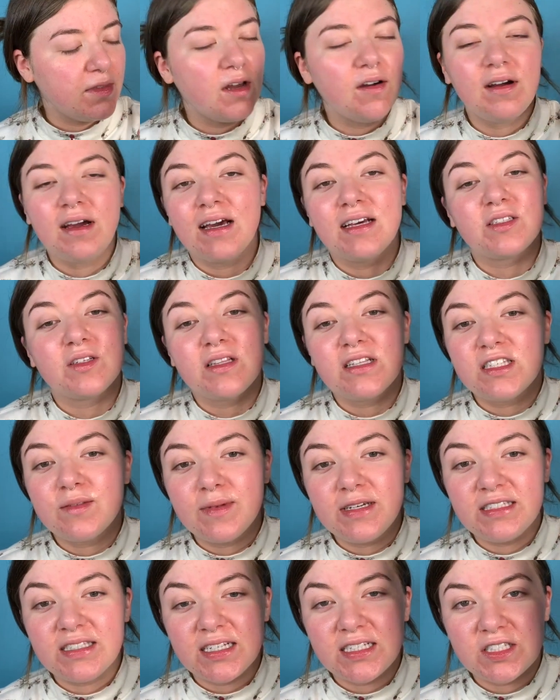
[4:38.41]
Okay, so this is my
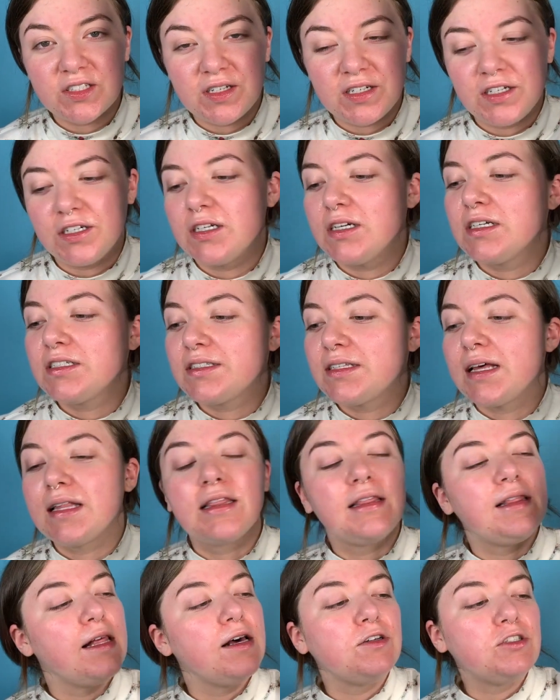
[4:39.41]
sunscreener, sun
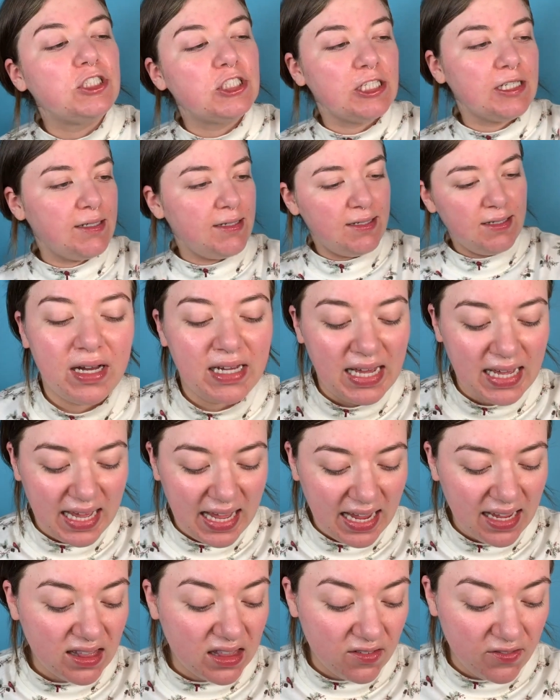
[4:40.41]
lotion. I
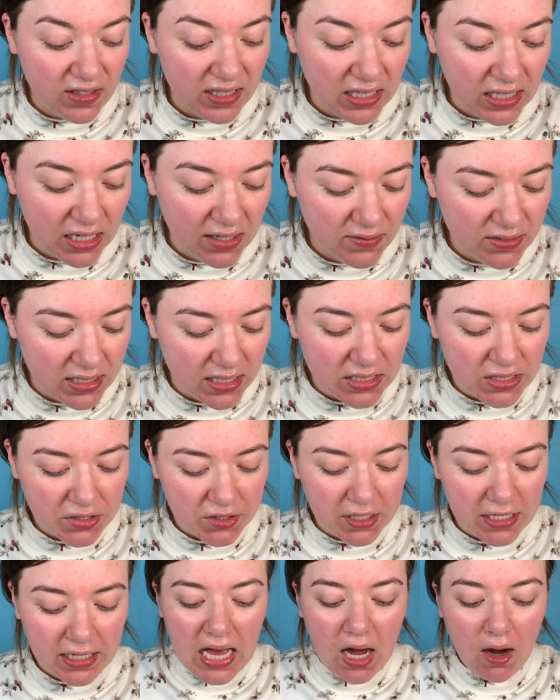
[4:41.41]
hate the feeling of
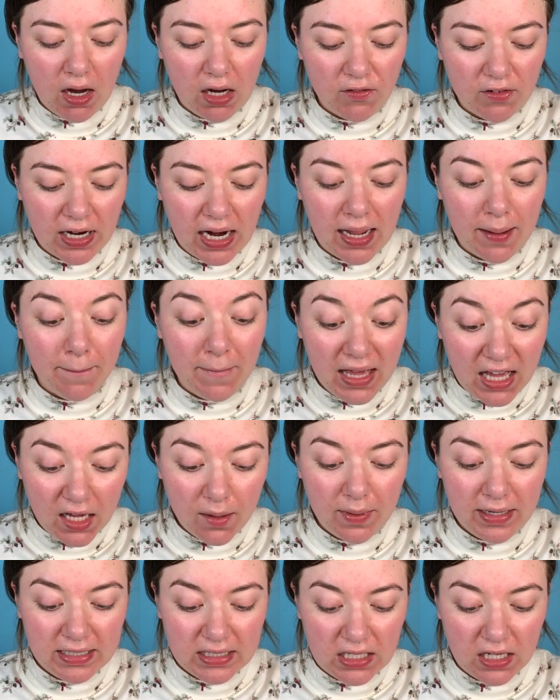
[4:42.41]
sunscreen. However, I make
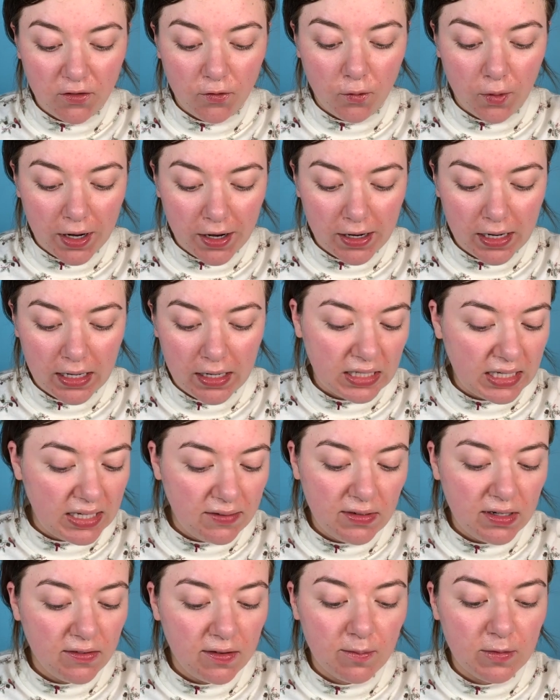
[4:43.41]
myself wear it.
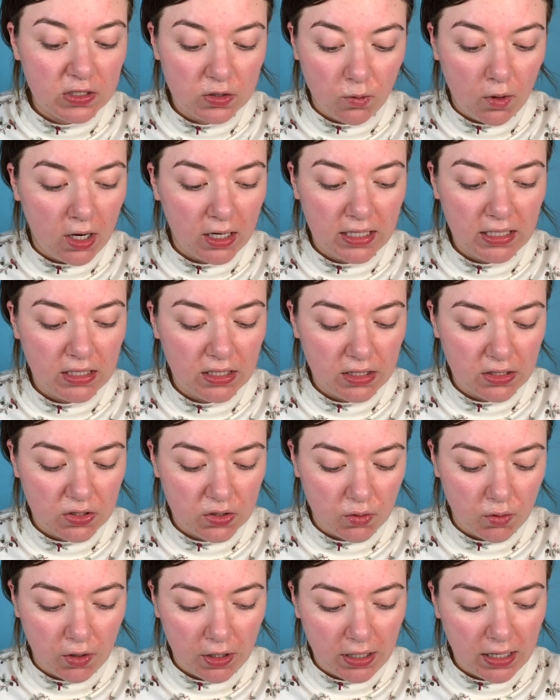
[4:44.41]
Even if I'm just walking to the
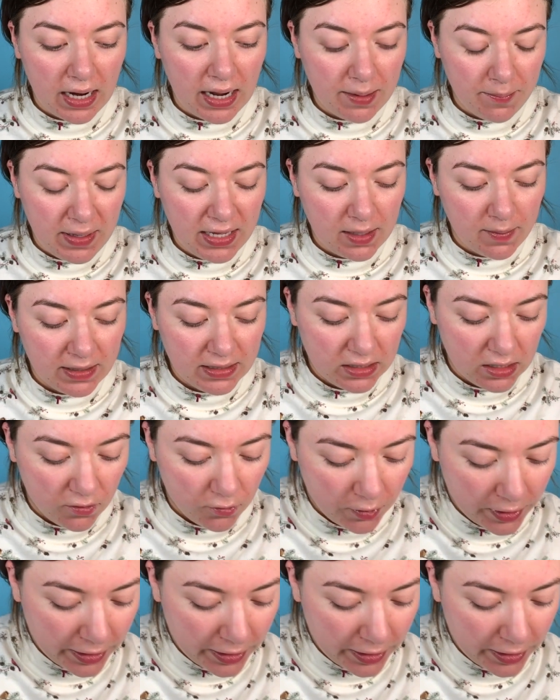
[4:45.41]
store, I make myself wear